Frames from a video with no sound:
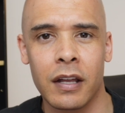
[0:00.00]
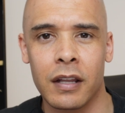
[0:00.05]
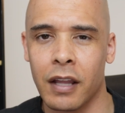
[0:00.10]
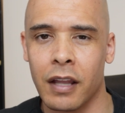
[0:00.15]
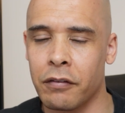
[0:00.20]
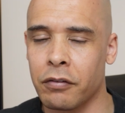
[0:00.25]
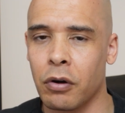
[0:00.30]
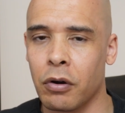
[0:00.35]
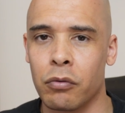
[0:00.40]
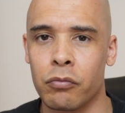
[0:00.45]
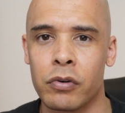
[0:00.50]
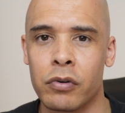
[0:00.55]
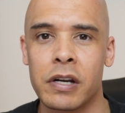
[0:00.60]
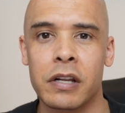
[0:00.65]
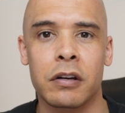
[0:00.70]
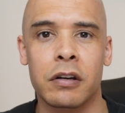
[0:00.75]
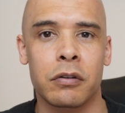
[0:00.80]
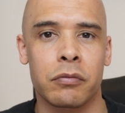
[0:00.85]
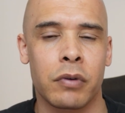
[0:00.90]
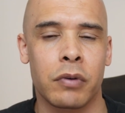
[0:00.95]
They've got really
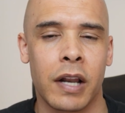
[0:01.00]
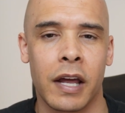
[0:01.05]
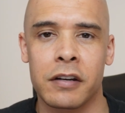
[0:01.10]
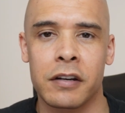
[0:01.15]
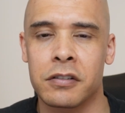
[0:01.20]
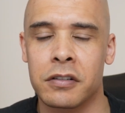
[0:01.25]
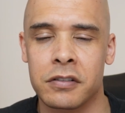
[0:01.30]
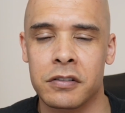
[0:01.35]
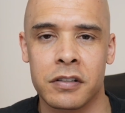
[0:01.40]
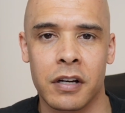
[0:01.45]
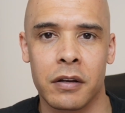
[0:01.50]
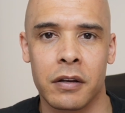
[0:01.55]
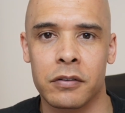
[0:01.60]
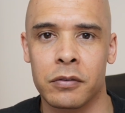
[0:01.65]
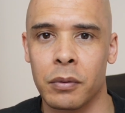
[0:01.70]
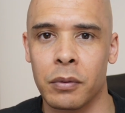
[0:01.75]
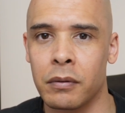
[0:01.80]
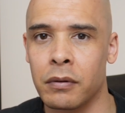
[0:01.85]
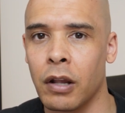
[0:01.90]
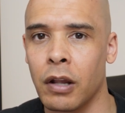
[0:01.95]
good relationships
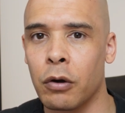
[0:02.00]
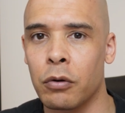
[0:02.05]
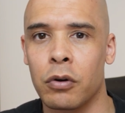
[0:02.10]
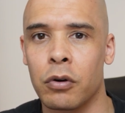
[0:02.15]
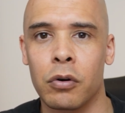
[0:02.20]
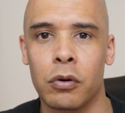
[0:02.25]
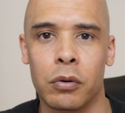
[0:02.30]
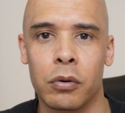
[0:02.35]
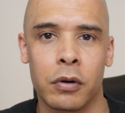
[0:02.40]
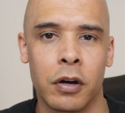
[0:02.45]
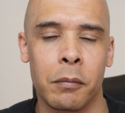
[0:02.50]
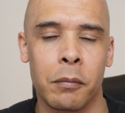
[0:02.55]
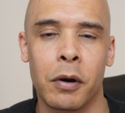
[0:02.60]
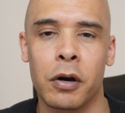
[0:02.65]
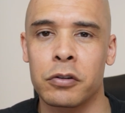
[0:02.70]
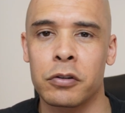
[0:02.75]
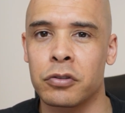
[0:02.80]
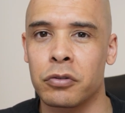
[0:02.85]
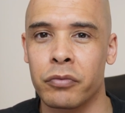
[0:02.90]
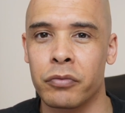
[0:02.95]
with local
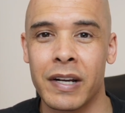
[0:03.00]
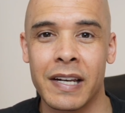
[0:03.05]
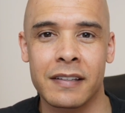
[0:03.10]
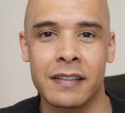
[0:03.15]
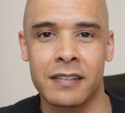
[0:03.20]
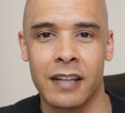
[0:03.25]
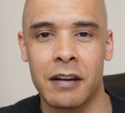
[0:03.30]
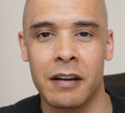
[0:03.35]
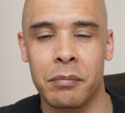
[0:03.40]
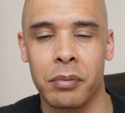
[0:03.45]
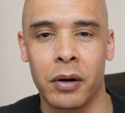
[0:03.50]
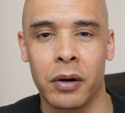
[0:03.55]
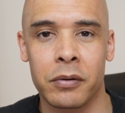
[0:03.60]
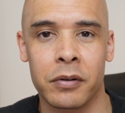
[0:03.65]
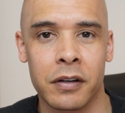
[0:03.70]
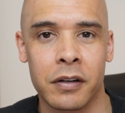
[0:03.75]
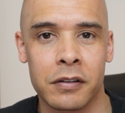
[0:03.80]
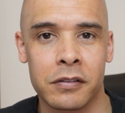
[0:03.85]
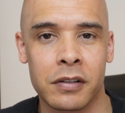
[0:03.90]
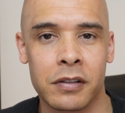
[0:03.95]
commercial real estate
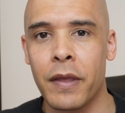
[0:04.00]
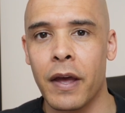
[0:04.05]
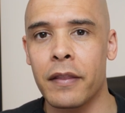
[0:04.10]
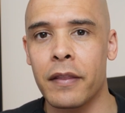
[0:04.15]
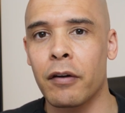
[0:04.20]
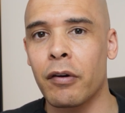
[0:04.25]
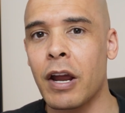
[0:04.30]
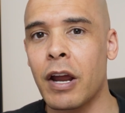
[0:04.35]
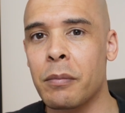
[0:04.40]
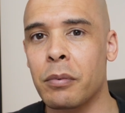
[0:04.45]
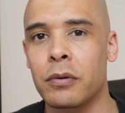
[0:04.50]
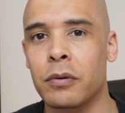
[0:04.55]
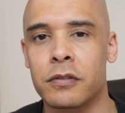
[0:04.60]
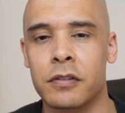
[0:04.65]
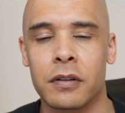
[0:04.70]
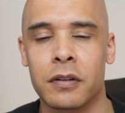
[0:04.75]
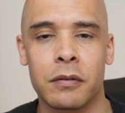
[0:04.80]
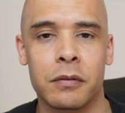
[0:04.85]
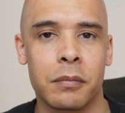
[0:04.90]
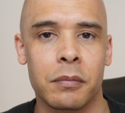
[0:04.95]
brokers, and they're able
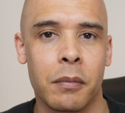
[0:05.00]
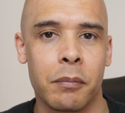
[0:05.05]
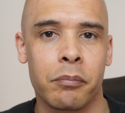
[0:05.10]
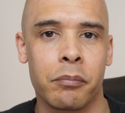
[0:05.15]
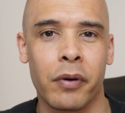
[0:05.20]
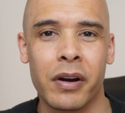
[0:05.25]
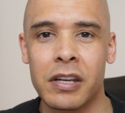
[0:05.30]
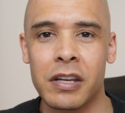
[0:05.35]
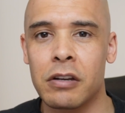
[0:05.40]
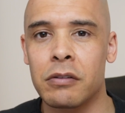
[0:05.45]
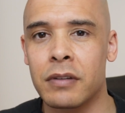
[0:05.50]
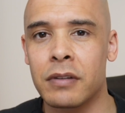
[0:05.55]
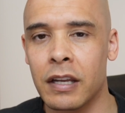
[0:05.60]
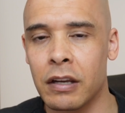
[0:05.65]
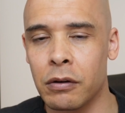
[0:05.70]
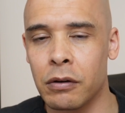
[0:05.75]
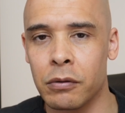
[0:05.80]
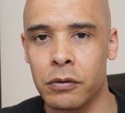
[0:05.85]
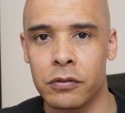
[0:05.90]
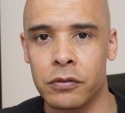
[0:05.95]
to bring you
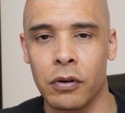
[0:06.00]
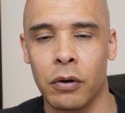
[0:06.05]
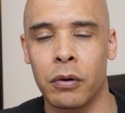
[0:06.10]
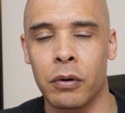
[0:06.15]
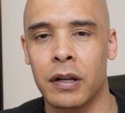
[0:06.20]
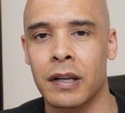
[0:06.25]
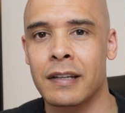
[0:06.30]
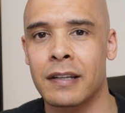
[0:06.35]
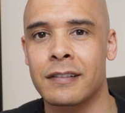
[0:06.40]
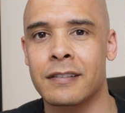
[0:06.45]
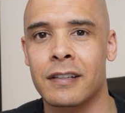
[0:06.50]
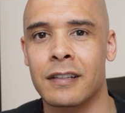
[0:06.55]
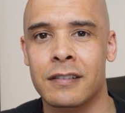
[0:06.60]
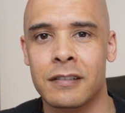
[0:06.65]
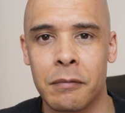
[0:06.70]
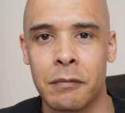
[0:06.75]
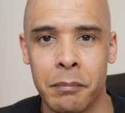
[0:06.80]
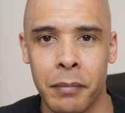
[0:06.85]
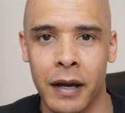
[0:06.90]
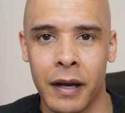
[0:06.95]
deals on a
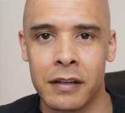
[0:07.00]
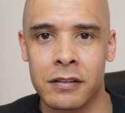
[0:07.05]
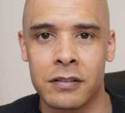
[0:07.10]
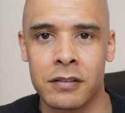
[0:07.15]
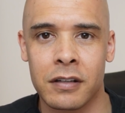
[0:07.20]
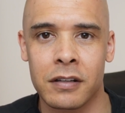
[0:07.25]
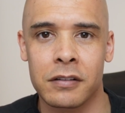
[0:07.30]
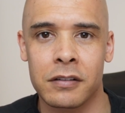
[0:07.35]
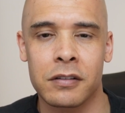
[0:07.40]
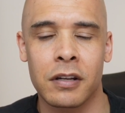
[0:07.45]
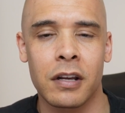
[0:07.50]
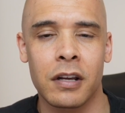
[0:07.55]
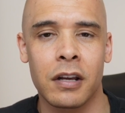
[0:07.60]
consistent basis